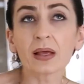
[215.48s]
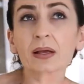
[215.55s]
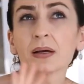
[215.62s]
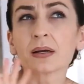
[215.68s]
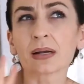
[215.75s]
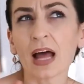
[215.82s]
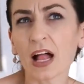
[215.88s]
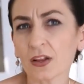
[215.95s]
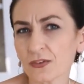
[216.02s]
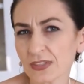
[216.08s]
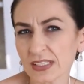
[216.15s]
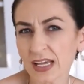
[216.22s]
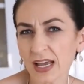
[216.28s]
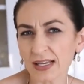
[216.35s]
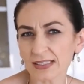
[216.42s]
Ralph's
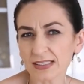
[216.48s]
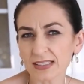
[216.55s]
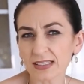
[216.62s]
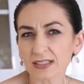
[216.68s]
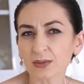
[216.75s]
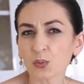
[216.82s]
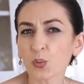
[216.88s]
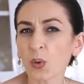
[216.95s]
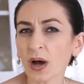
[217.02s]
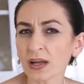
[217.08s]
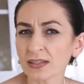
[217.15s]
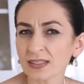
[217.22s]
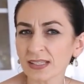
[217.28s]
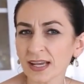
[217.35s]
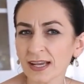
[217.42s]
has it,
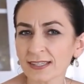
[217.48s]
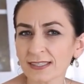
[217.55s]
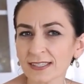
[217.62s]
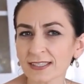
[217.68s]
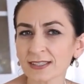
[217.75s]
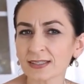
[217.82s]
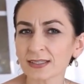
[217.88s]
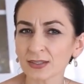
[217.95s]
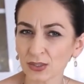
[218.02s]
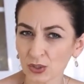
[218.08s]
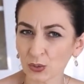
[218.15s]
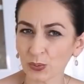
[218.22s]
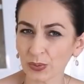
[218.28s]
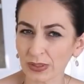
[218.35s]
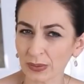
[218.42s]
Vons has it,
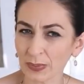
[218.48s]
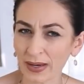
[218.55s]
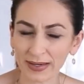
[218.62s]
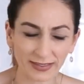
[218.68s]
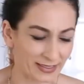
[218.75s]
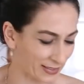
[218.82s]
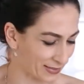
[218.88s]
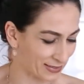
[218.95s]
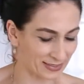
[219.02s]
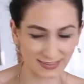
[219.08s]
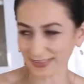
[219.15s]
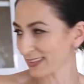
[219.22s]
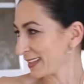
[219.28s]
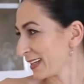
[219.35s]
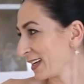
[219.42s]
supermarkets.
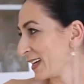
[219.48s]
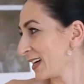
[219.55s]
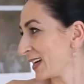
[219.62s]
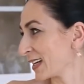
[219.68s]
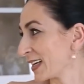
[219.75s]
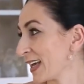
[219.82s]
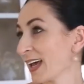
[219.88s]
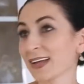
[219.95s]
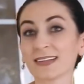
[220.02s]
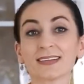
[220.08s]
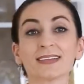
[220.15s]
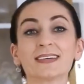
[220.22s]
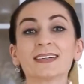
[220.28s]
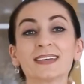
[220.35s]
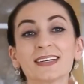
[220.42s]
Again,
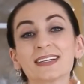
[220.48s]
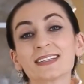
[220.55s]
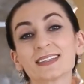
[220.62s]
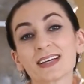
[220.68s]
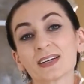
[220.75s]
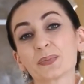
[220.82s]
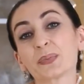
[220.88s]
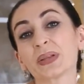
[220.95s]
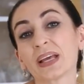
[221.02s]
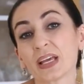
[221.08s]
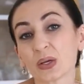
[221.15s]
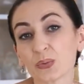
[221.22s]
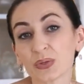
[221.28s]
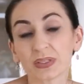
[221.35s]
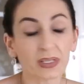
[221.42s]
they're
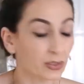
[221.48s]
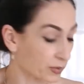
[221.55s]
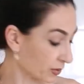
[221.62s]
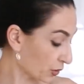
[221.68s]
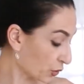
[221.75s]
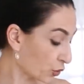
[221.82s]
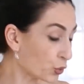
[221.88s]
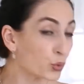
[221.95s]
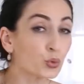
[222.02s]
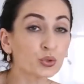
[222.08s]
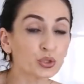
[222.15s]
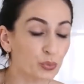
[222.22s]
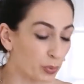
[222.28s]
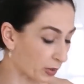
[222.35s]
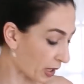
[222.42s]
playing with their
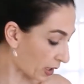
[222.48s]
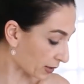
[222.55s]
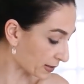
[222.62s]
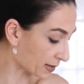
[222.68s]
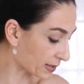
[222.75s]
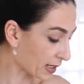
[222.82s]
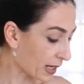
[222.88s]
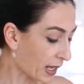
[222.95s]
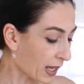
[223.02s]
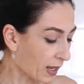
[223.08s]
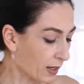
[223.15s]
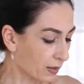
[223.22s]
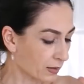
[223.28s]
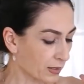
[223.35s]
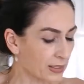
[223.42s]
huge blocks.
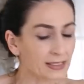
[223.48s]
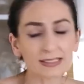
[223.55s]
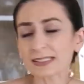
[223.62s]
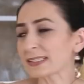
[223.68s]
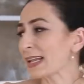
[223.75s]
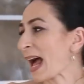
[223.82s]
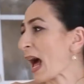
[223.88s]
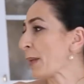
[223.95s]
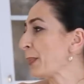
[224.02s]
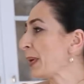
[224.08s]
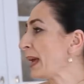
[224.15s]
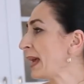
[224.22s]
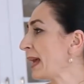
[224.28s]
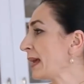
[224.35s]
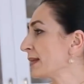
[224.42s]
Stop
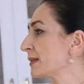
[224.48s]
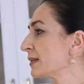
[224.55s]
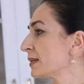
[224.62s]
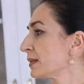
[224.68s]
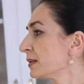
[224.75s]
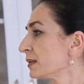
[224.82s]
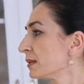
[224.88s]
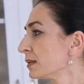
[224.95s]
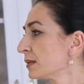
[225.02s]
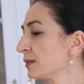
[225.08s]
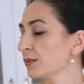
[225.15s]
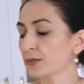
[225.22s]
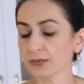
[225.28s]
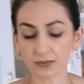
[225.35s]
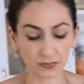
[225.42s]
it!
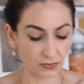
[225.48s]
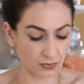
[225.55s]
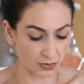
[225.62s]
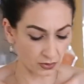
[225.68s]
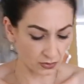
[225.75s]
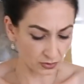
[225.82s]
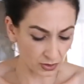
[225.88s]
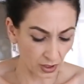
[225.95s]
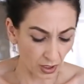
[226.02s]
Boy.